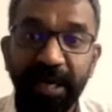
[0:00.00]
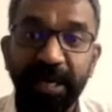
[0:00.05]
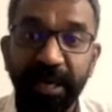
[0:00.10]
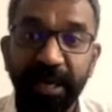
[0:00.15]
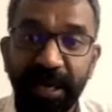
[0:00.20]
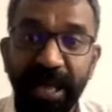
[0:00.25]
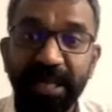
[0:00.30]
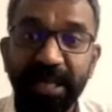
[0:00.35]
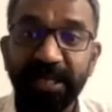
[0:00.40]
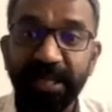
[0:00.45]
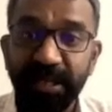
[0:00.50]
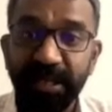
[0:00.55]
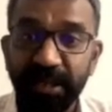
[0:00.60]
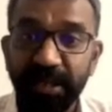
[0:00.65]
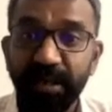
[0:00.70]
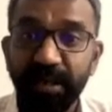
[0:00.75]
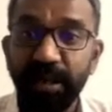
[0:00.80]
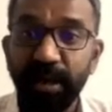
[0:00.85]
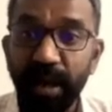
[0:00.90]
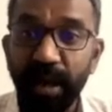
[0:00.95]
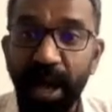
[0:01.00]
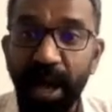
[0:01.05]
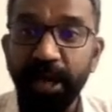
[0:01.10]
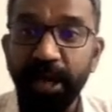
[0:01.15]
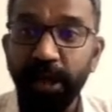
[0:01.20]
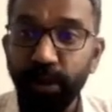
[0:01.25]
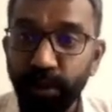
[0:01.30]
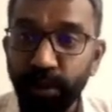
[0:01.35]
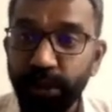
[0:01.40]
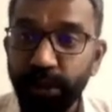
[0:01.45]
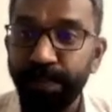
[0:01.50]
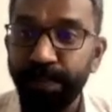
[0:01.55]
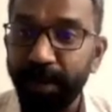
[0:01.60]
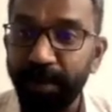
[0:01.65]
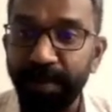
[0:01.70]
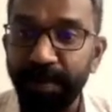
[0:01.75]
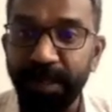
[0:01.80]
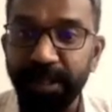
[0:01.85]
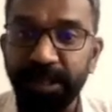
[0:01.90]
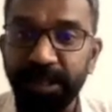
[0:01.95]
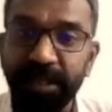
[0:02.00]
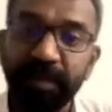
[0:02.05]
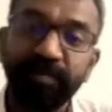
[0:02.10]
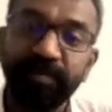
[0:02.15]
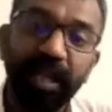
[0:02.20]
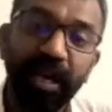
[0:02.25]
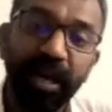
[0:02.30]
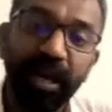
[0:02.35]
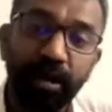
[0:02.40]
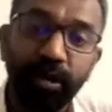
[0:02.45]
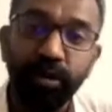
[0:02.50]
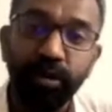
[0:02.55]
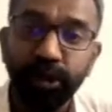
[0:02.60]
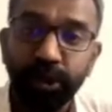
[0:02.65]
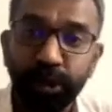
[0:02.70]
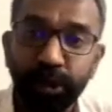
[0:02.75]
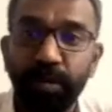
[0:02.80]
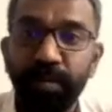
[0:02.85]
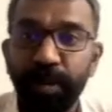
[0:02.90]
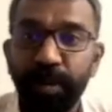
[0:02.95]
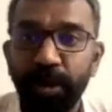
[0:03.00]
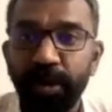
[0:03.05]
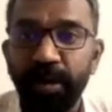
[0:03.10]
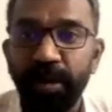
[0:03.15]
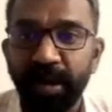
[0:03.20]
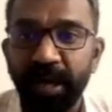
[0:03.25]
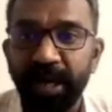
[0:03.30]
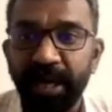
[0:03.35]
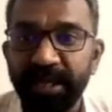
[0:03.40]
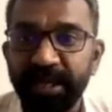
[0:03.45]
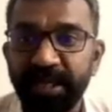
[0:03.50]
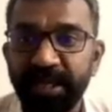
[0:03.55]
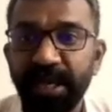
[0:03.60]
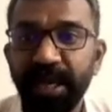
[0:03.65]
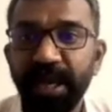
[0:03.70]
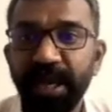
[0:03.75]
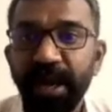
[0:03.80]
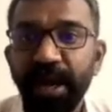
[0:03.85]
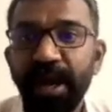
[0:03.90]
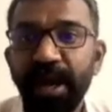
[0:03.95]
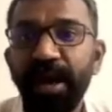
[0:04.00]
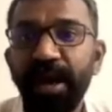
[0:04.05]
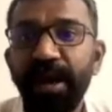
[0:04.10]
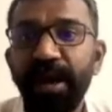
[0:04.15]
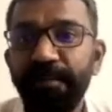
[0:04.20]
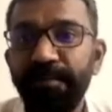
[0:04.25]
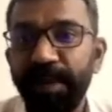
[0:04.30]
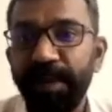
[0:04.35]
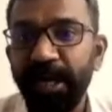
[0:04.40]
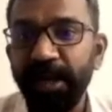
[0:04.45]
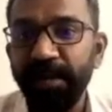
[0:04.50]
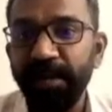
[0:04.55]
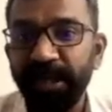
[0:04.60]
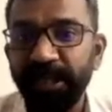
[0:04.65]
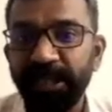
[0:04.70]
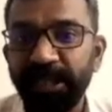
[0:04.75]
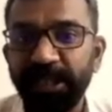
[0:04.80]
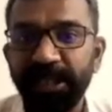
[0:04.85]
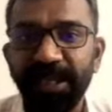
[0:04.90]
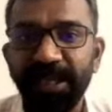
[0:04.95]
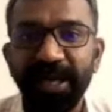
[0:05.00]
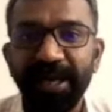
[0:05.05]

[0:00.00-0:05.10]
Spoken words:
it has a huge purpose. If there are no stormwater drains, pretty much